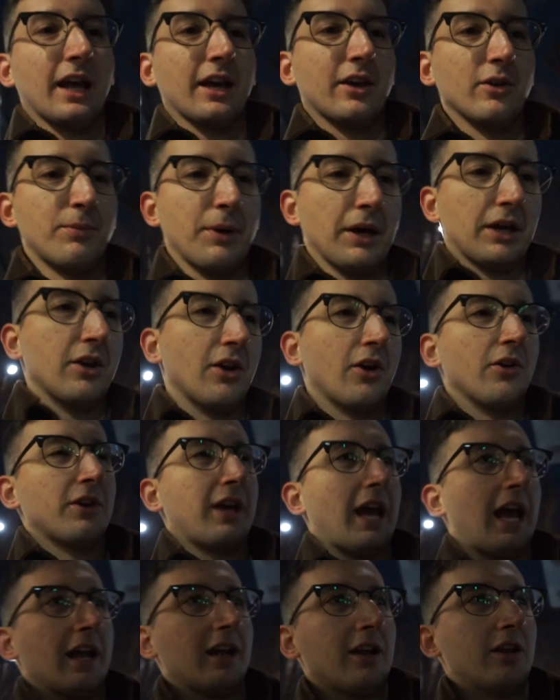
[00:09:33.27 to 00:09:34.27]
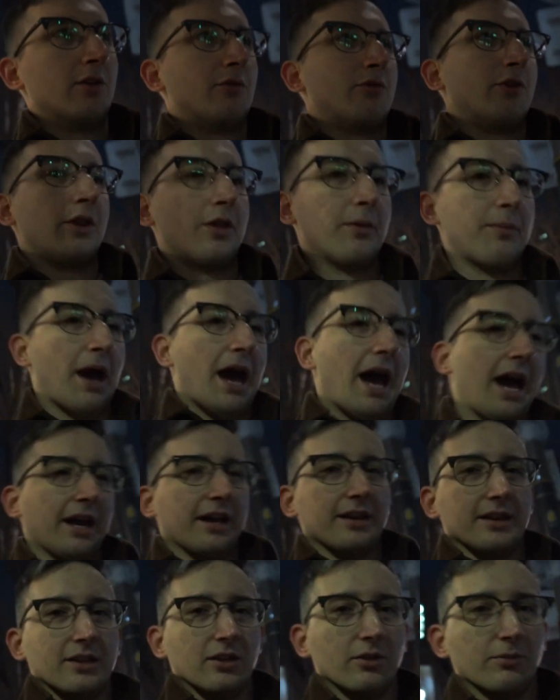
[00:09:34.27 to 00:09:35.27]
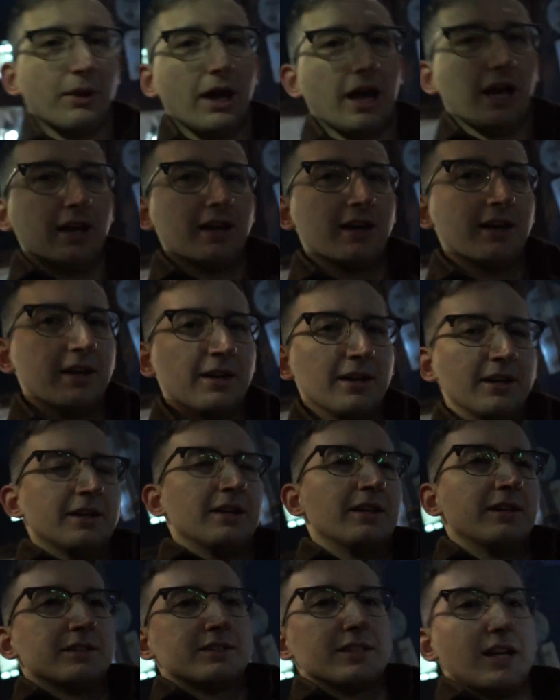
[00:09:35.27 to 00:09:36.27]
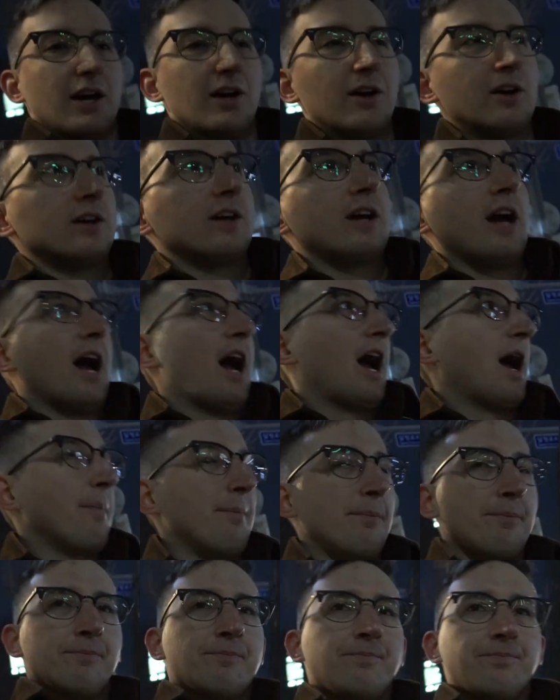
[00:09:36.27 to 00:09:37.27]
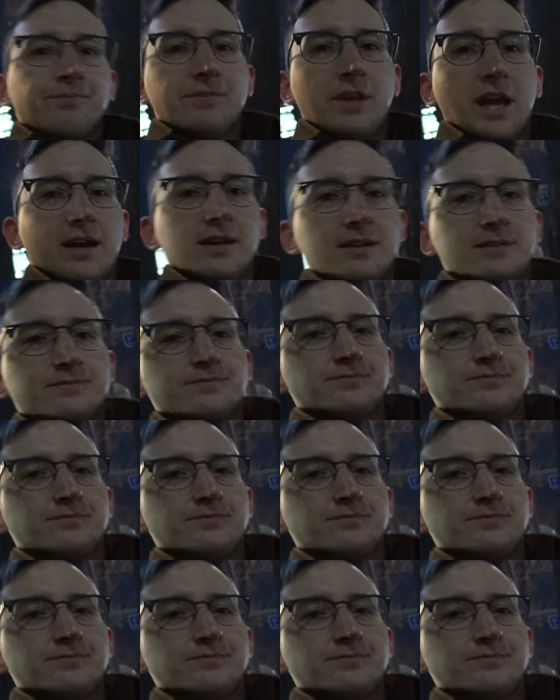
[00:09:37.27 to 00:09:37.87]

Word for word: like you pick your own candy, you fill the bag and then you pay. So, yeah.